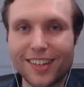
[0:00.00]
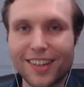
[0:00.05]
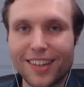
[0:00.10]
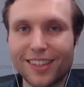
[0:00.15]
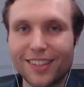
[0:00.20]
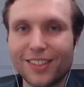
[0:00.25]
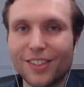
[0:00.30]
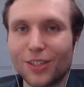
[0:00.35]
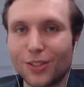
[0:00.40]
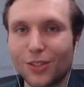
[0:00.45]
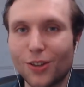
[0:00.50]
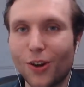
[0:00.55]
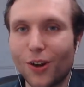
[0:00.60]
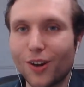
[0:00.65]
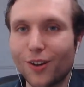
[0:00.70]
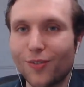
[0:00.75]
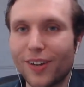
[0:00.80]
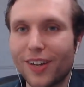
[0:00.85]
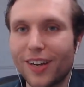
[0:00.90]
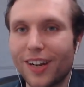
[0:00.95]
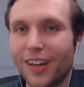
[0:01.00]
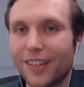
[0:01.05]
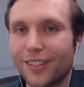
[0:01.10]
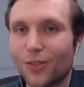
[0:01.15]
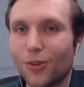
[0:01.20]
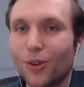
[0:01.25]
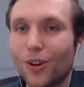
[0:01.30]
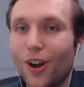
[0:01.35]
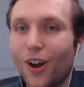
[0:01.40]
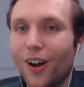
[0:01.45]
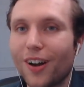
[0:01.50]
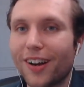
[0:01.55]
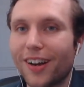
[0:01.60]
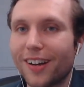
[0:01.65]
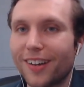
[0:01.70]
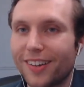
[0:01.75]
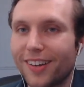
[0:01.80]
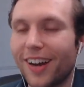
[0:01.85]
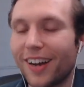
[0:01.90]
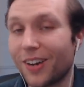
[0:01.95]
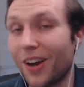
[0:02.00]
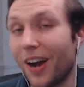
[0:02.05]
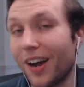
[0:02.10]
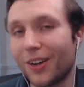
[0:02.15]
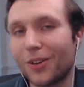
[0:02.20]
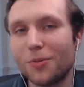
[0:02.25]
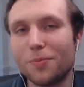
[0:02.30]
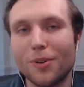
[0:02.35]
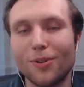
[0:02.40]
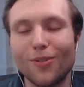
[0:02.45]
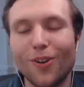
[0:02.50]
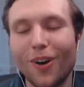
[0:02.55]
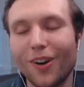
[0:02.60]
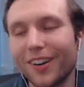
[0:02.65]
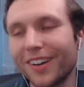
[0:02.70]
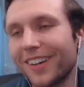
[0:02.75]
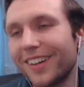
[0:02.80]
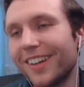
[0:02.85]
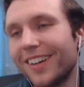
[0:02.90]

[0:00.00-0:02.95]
You start to realize, oh God, I could be wrong.